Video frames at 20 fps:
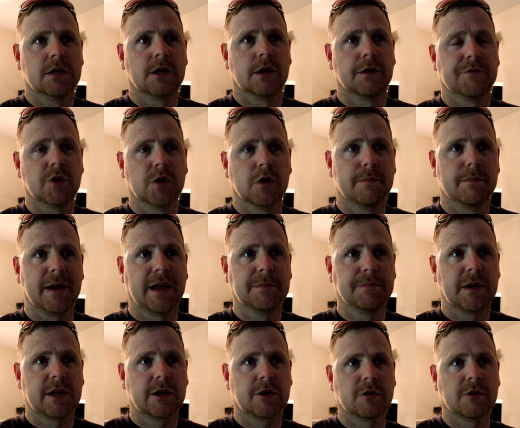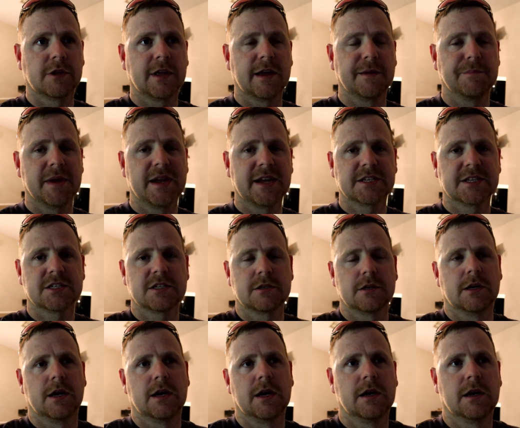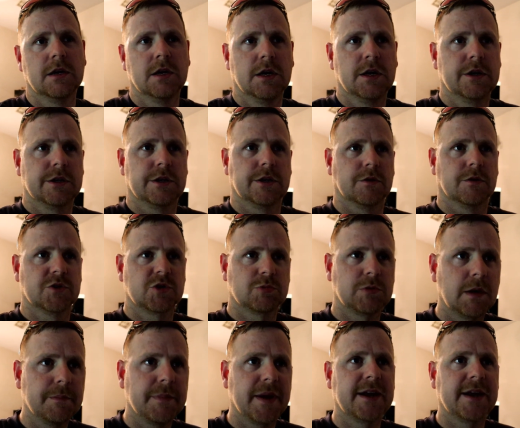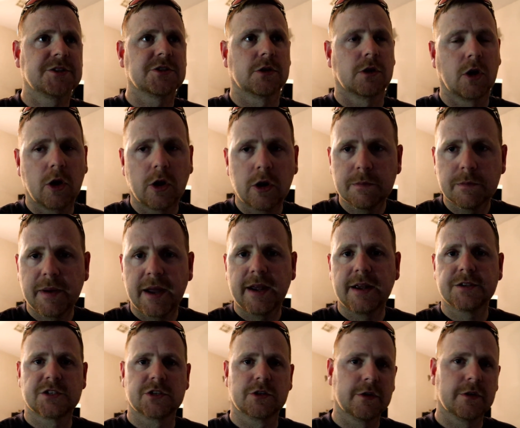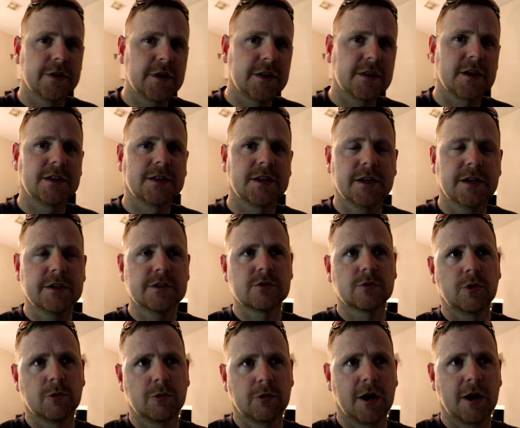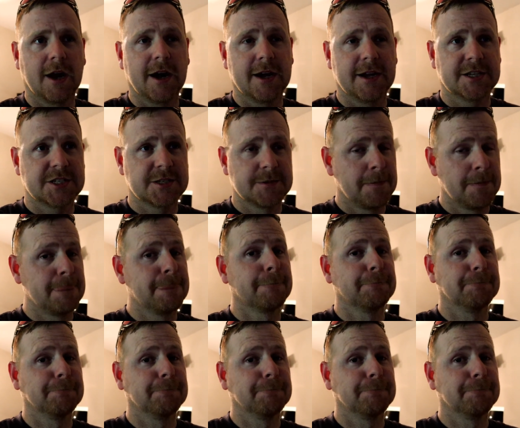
Uh, if you're a bait maker that makes uh, you know swim baits or hard baits or anything that needs lure eyes,